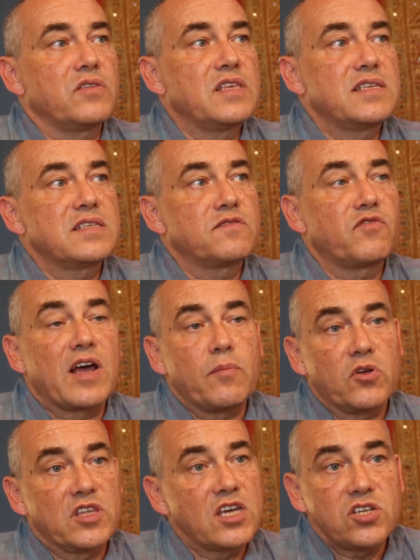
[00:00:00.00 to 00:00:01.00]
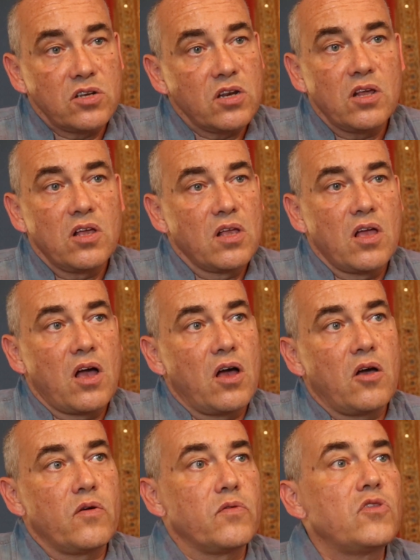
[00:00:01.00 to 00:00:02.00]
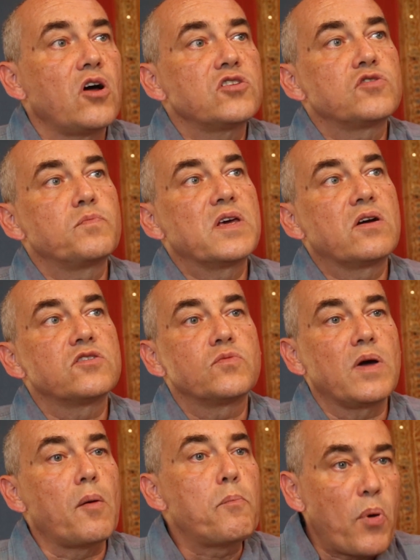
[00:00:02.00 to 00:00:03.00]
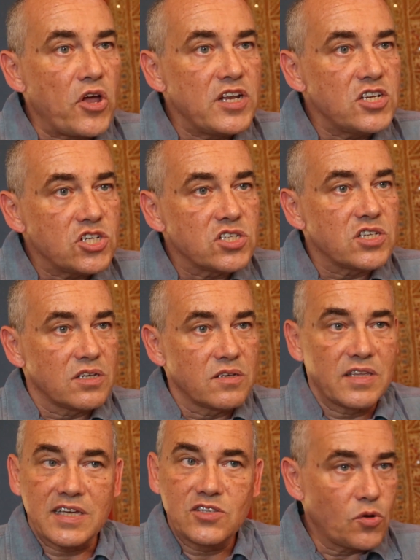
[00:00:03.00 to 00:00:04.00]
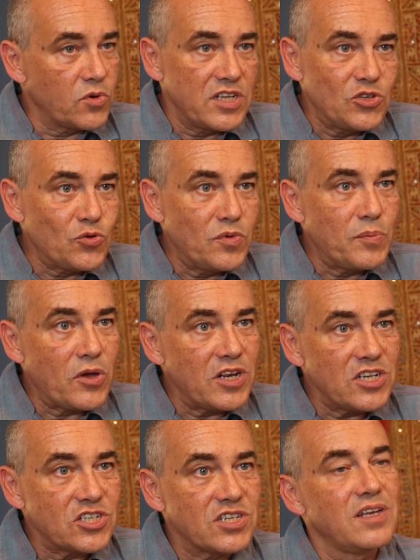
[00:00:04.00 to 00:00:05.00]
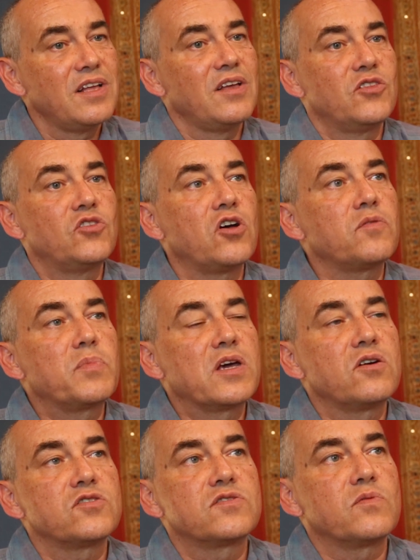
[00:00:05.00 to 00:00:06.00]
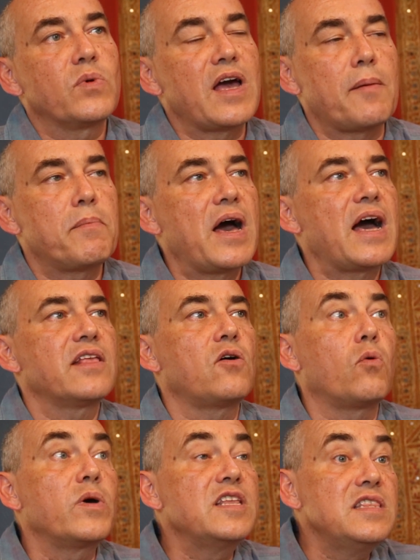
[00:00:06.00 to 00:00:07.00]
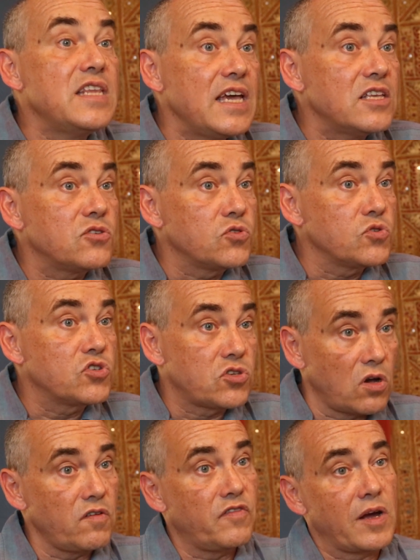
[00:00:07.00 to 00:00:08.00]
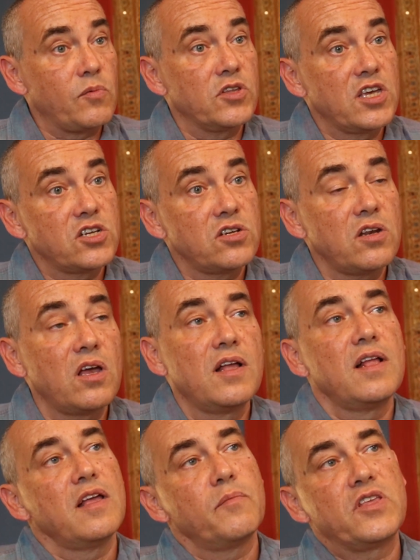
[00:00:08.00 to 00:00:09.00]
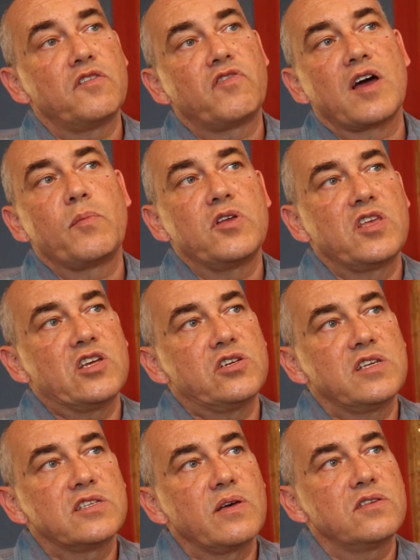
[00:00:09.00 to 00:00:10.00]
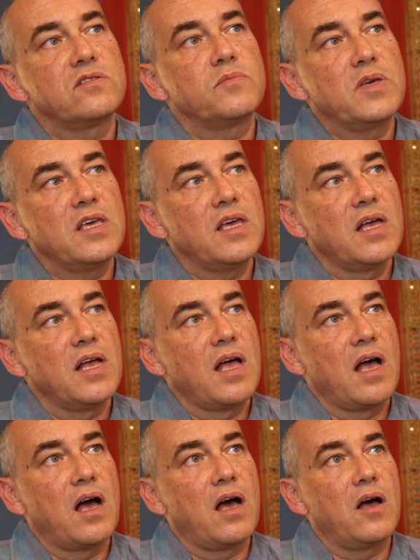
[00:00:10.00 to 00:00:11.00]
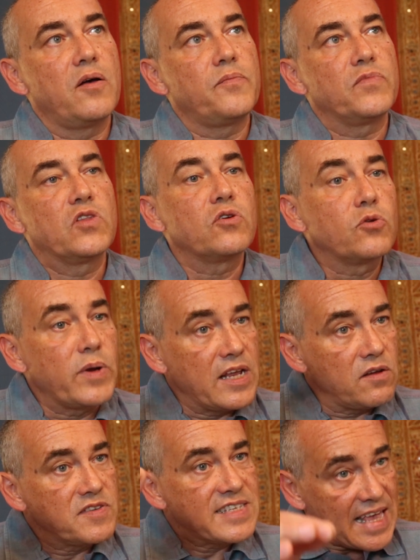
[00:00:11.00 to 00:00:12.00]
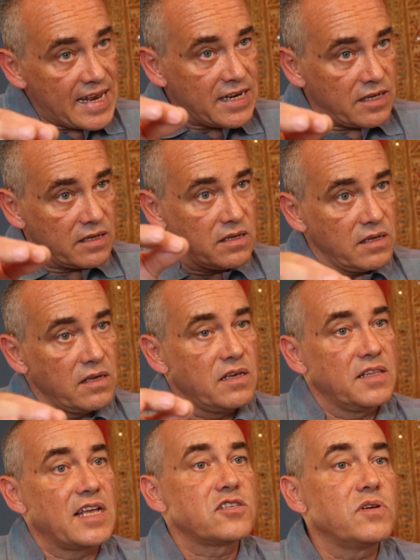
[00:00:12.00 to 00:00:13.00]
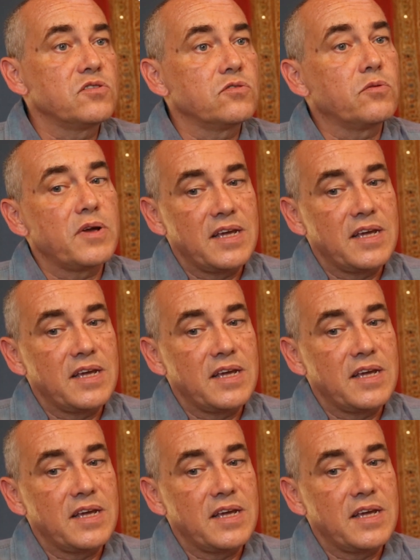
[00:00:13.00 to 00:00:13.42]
this fragmentation, not because we are punished, there is nobody to be punished, not because we are bad or we need to solve fragmentation, but the fragmentation is going to be the grain of sand that's going to